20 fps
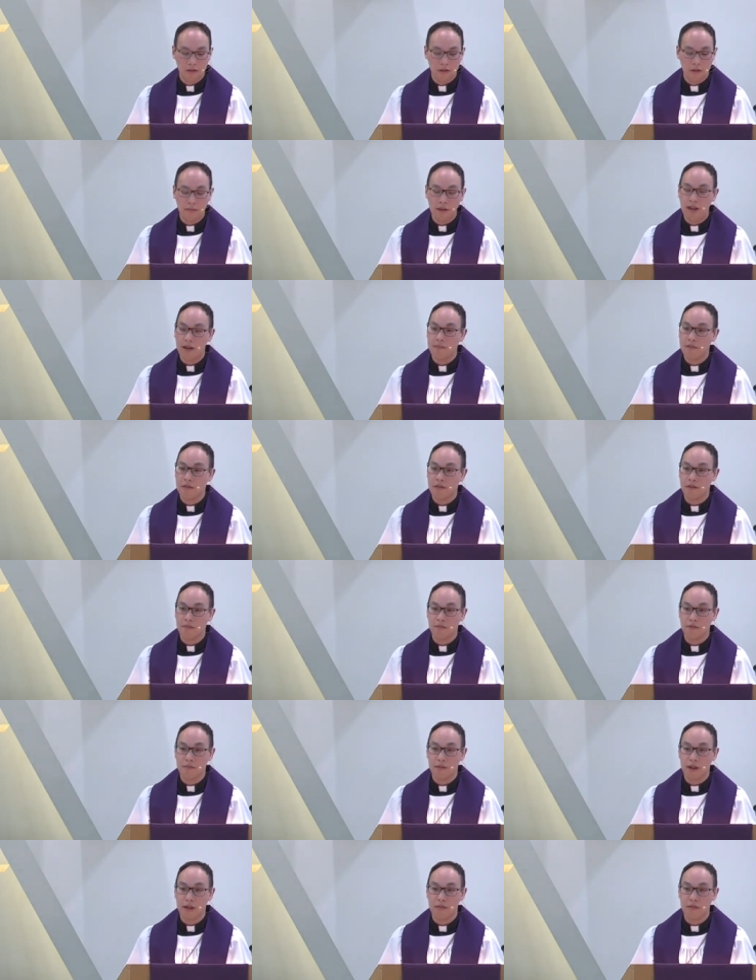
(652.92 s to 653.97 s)
Your baptism
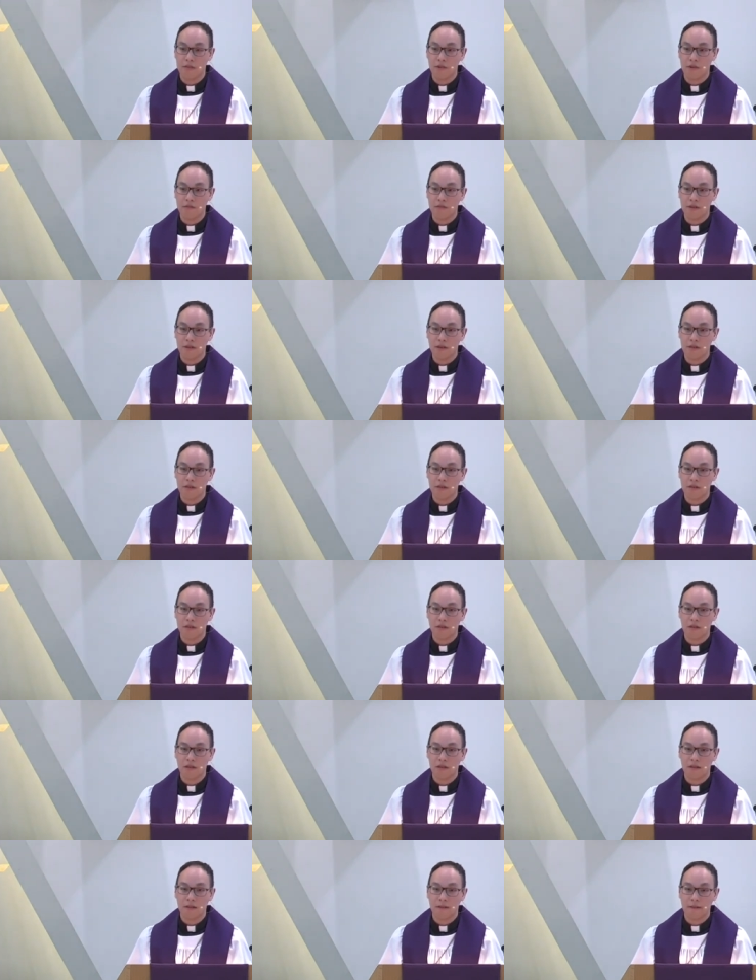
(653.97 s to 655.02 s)
reminds you of this.
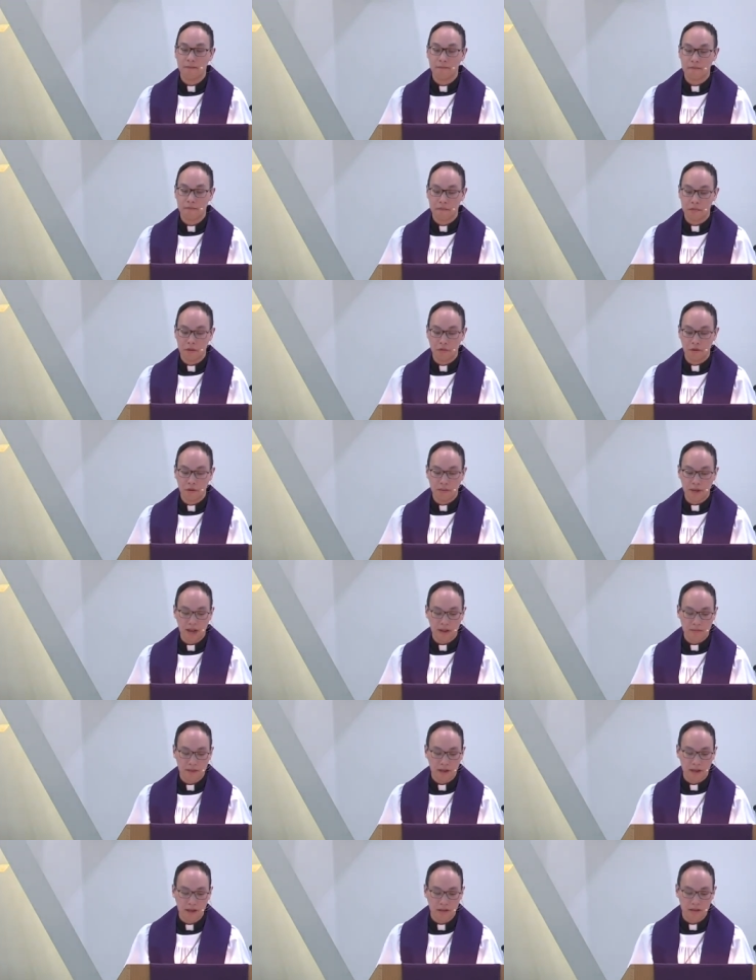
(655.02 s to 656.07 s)
You were
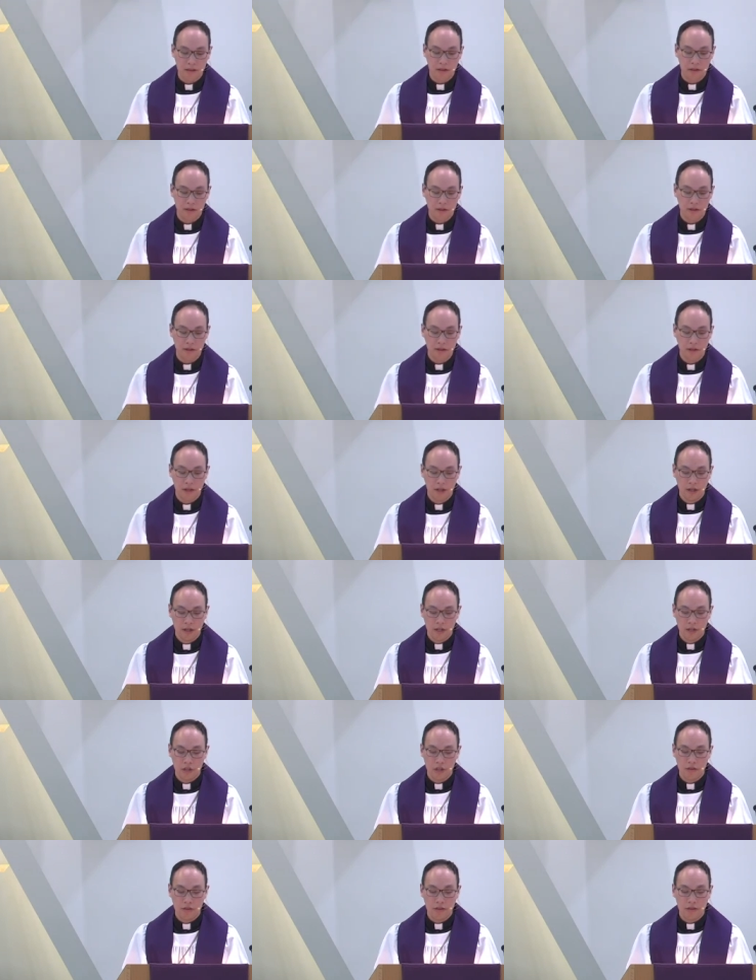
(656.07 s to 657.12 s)
baptized into
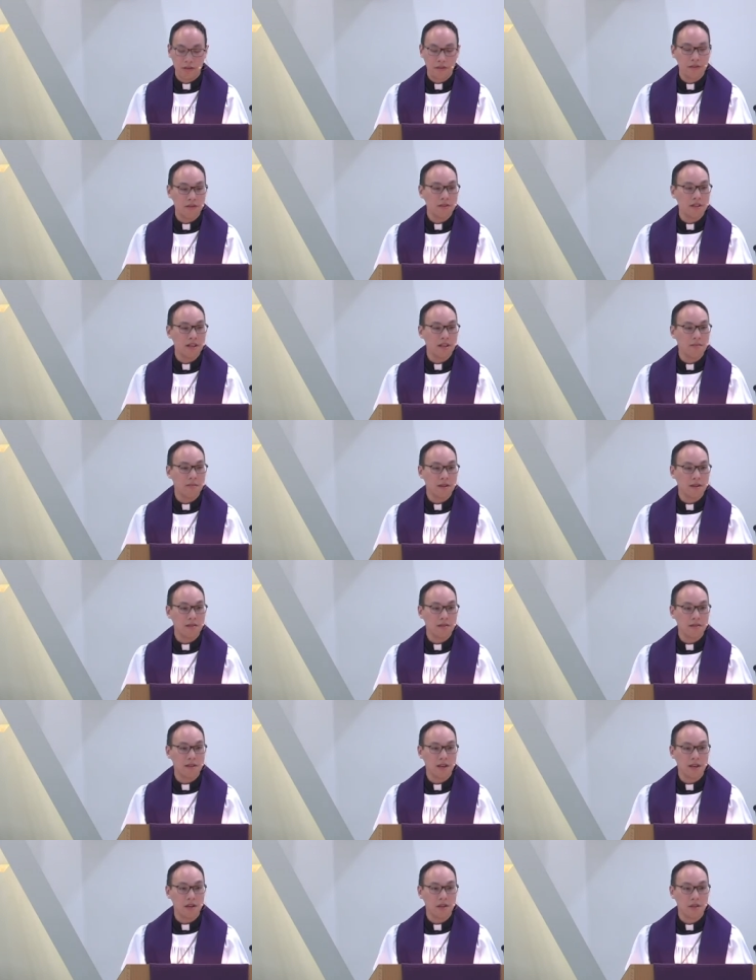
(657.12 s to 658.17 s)
Jesus' name and His
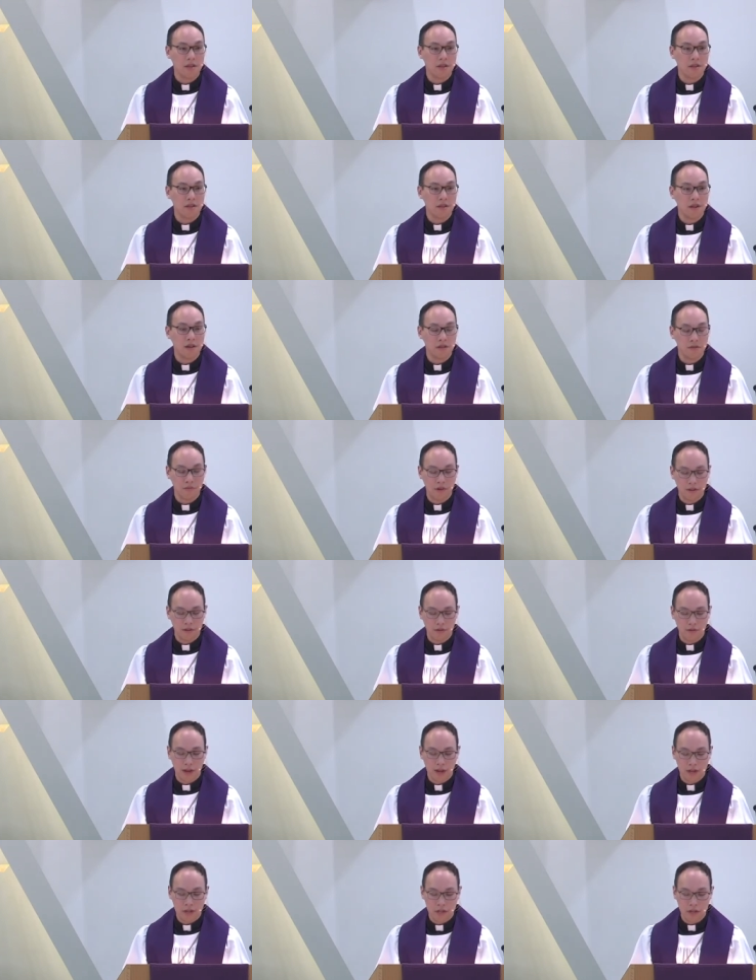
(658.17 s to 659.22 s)
death and His
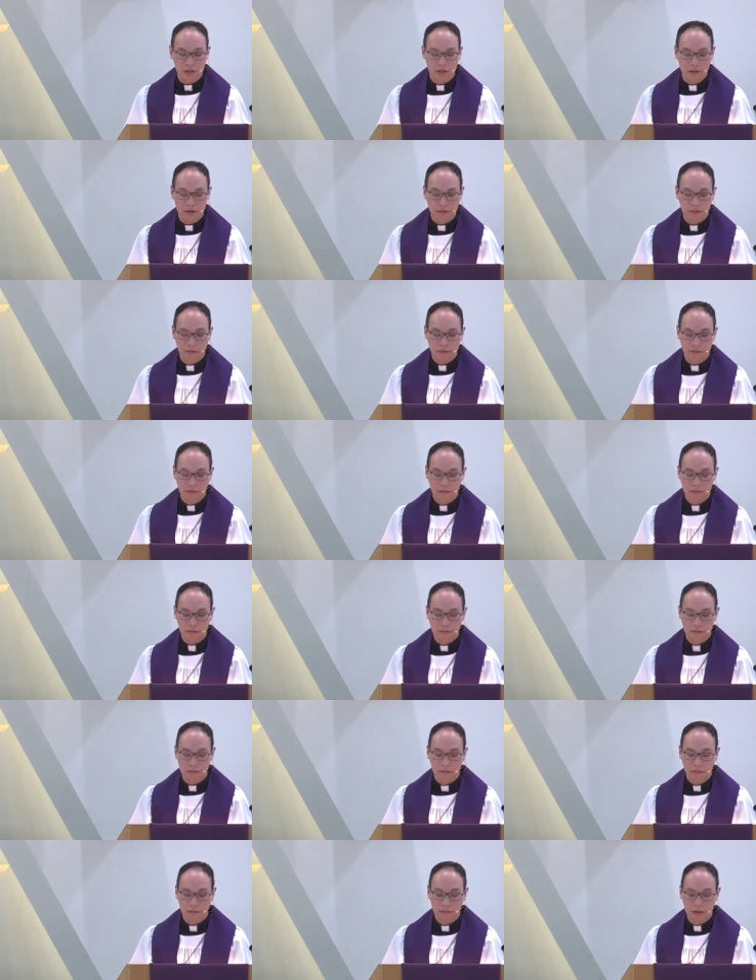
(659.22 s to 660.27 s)
resurrection.
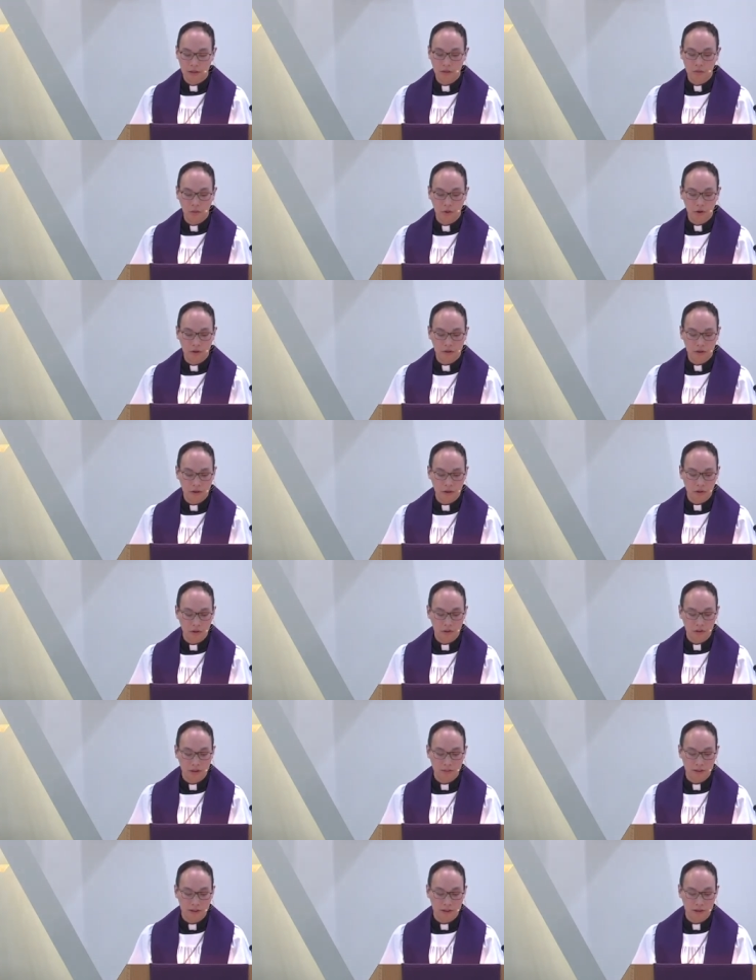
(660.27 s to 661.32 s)
His words are
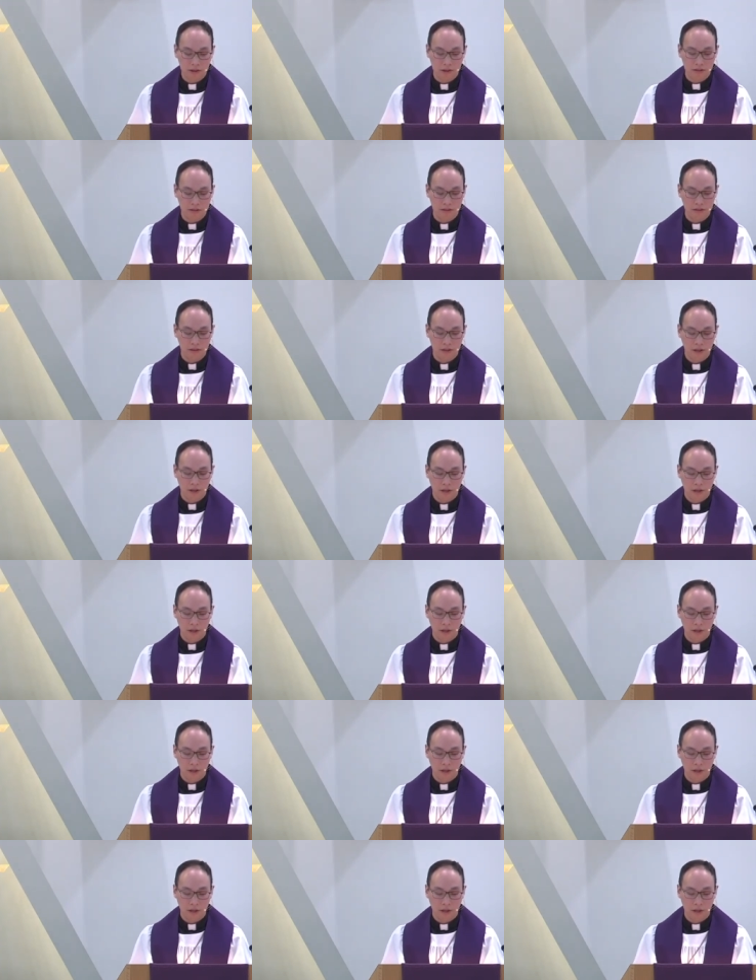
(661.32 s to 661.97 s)
holy because